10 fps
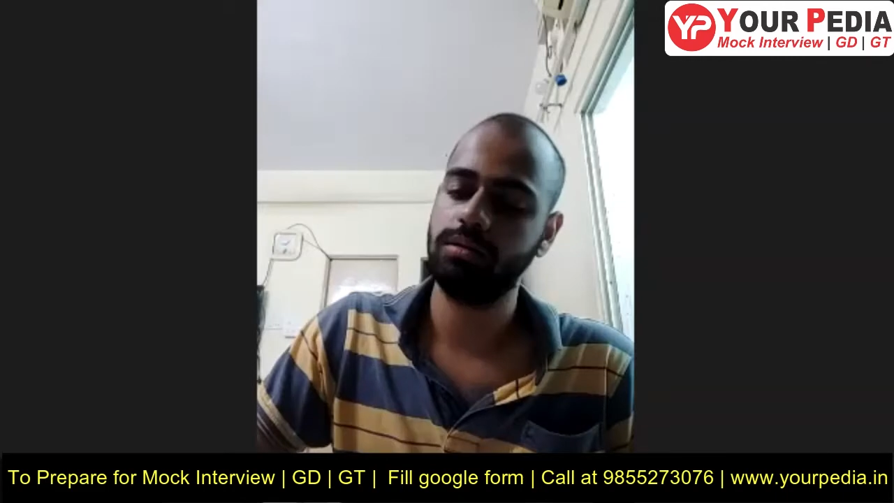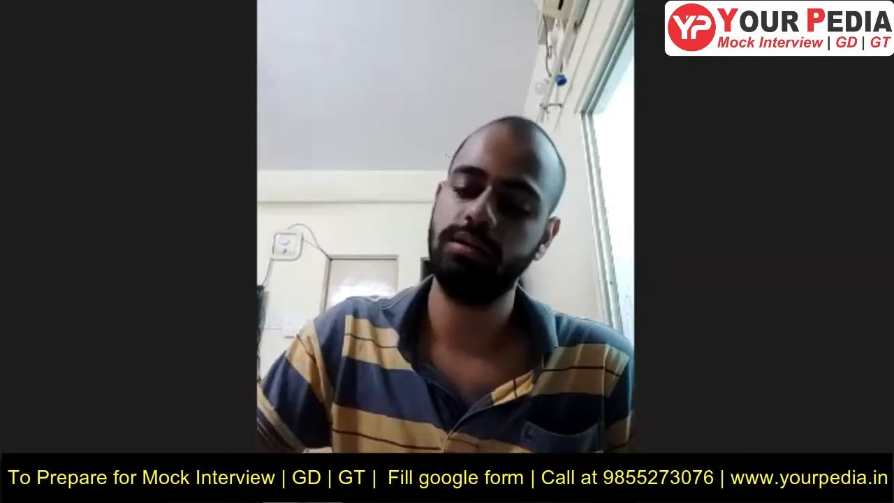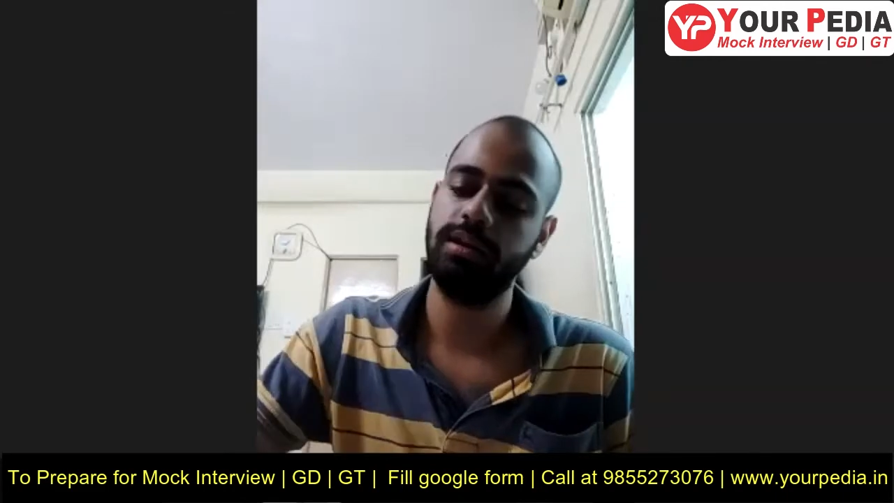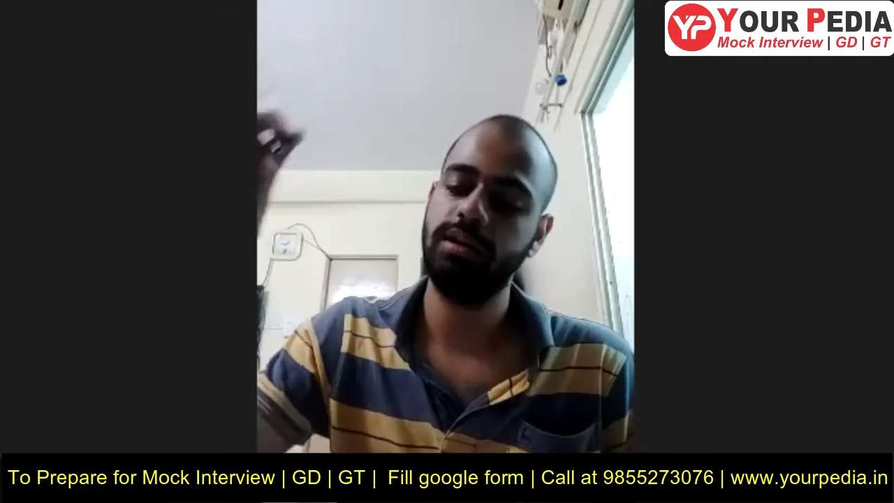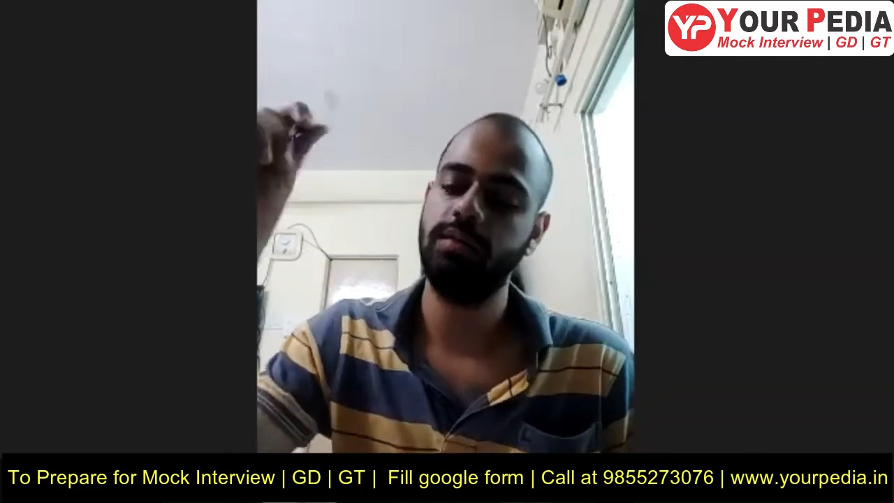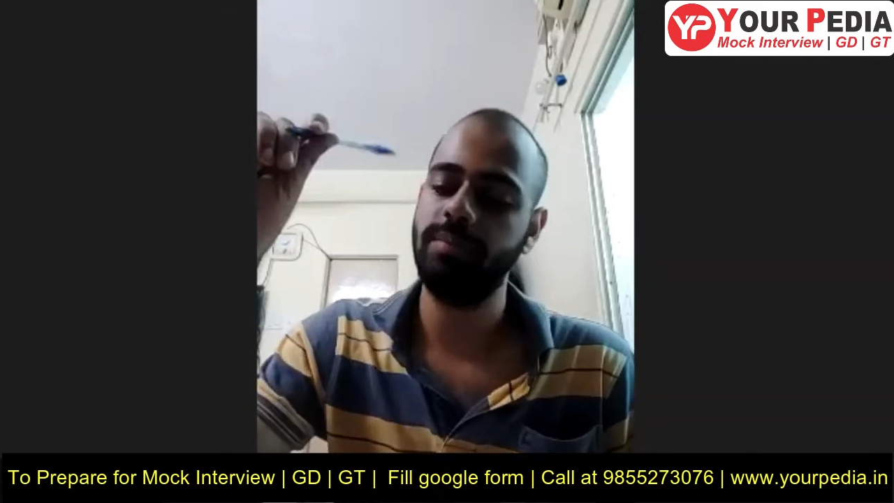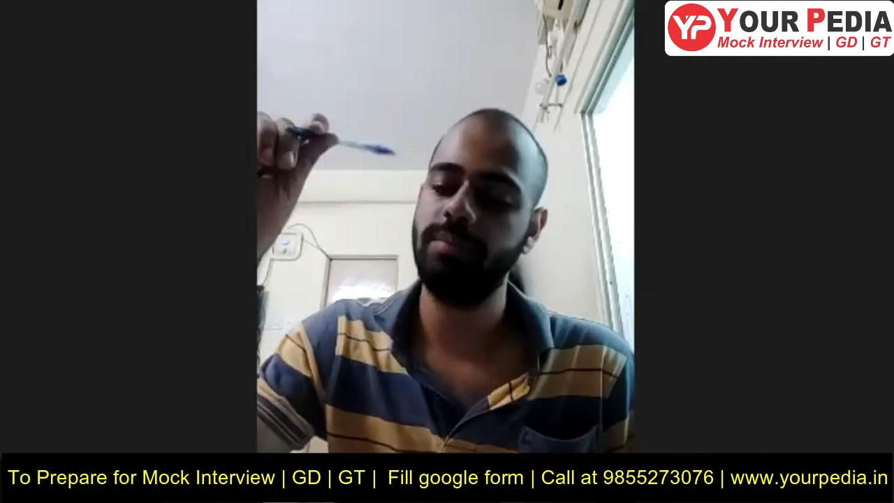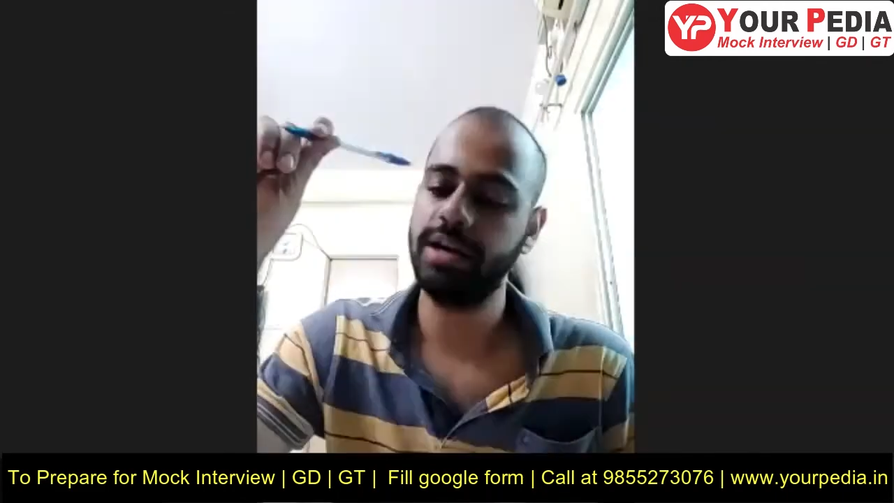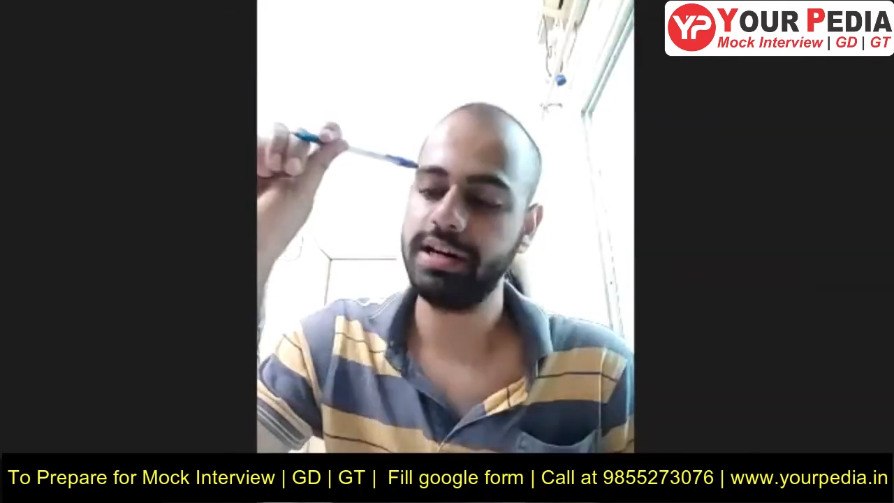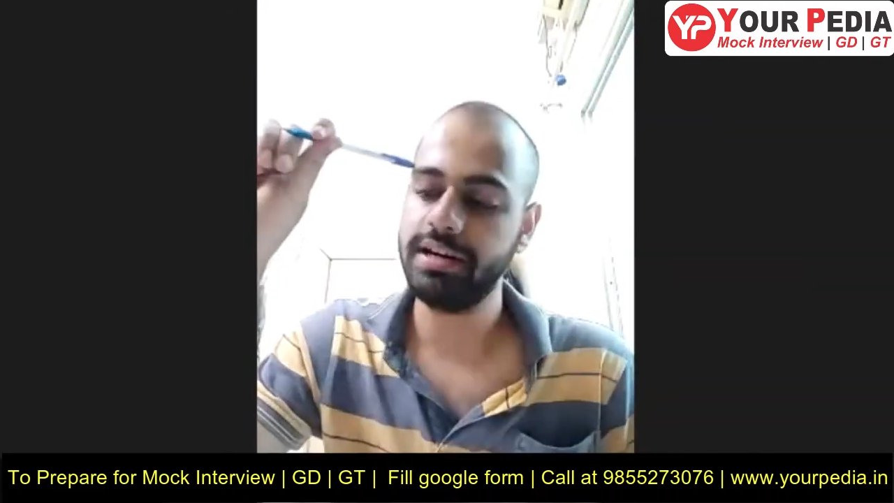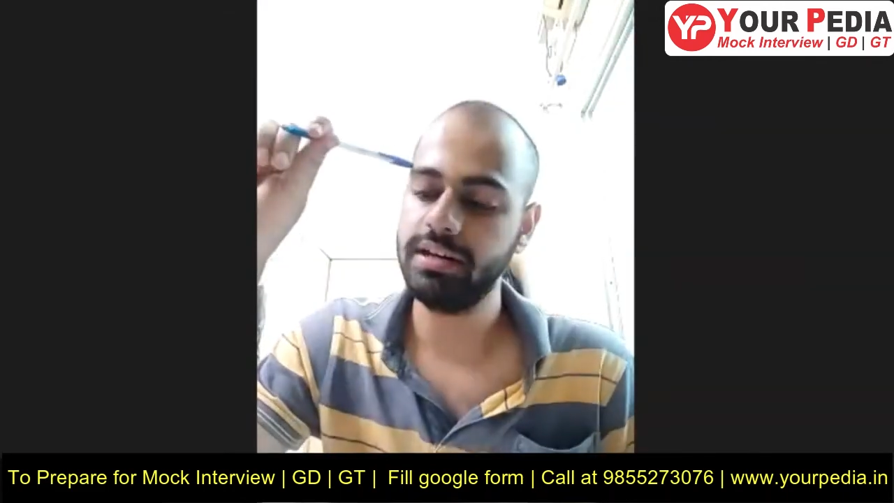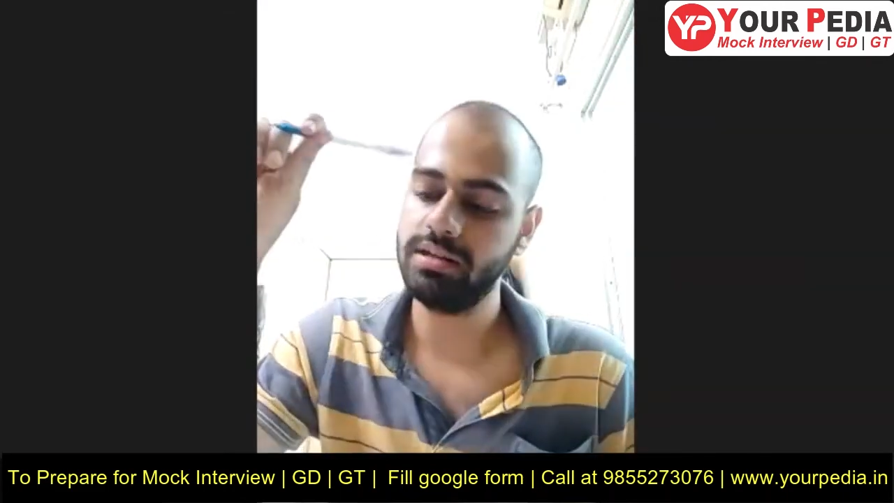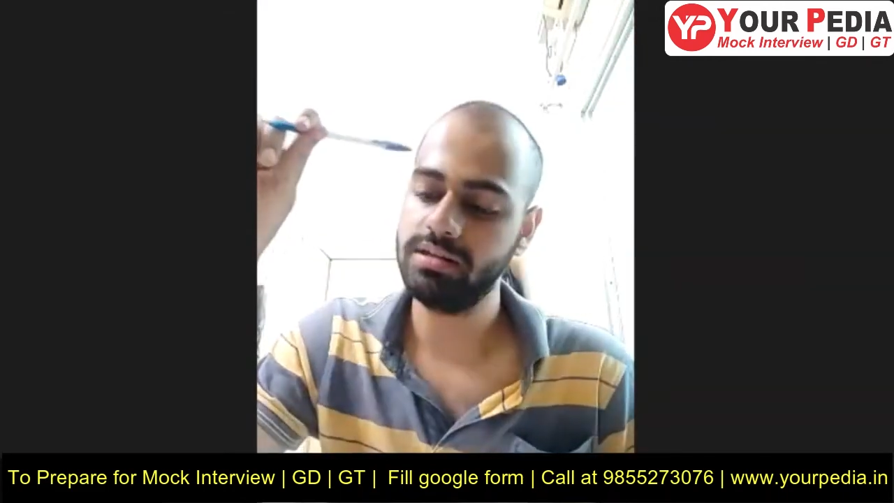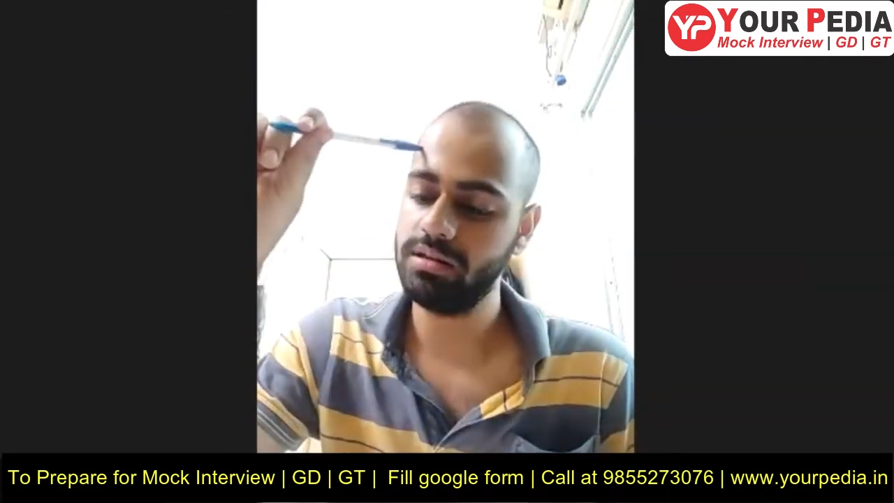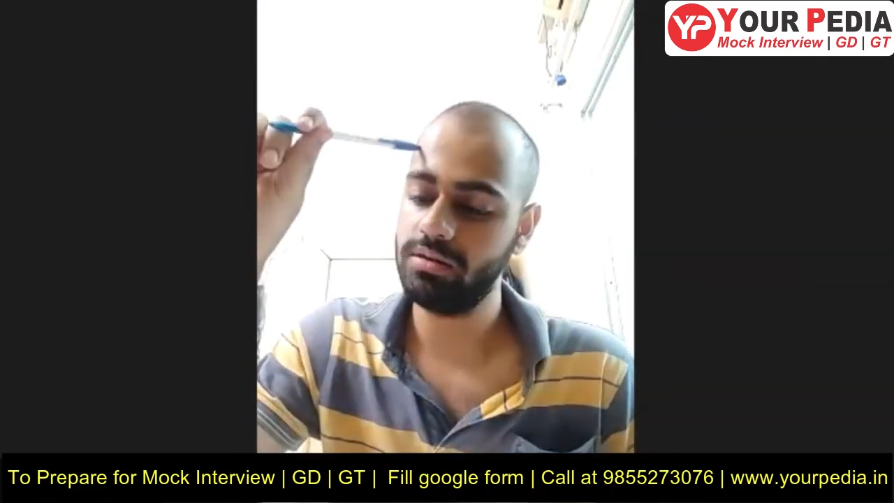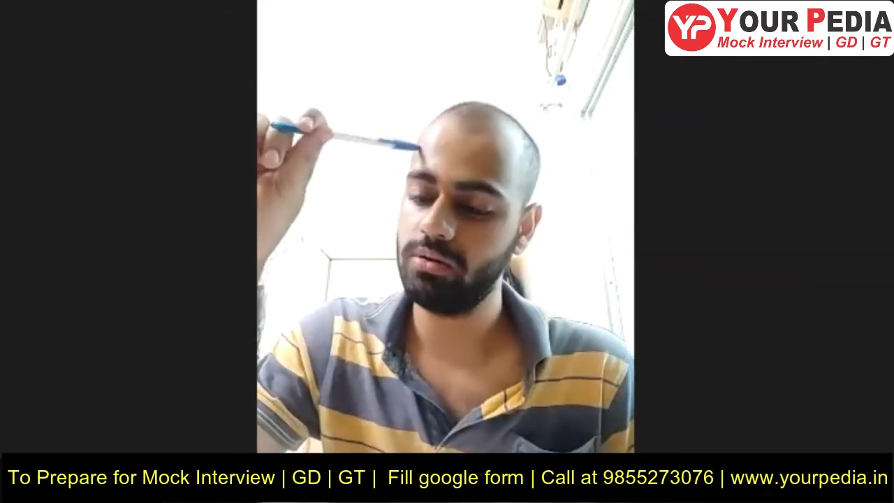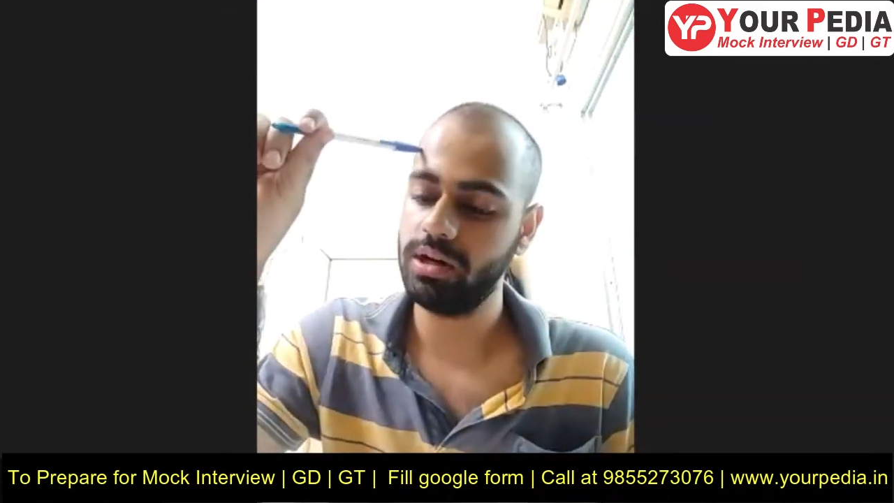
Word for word: the dy by dt is 0